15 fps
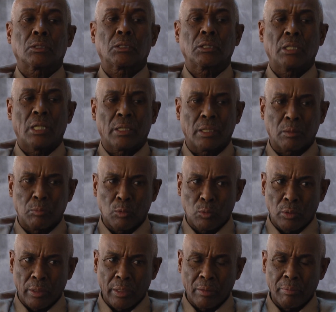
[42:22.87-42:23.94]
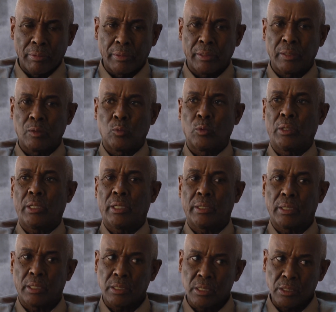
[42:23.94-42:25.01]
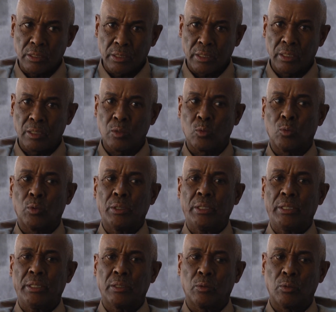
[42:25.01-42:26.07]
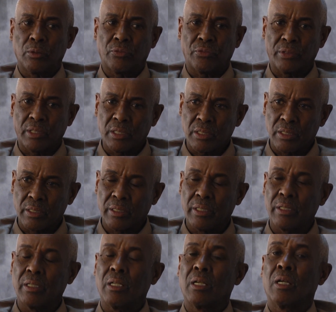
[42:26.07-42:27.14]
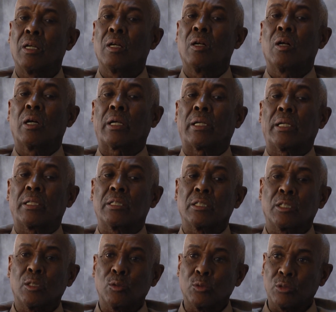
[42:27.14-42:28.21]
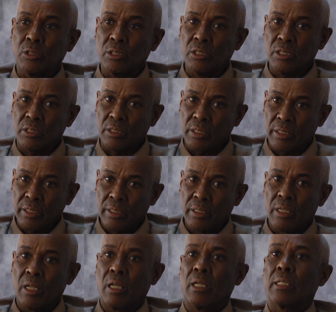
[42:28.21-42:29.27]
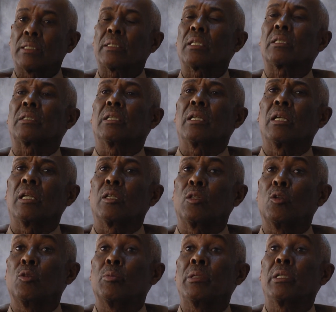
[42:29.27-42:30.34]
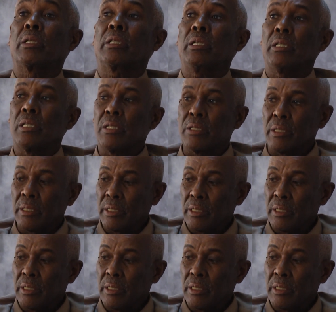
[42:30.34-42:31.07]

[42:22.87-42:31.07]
They treated them badly. They used to punish them. They used to tie their hands and legs together.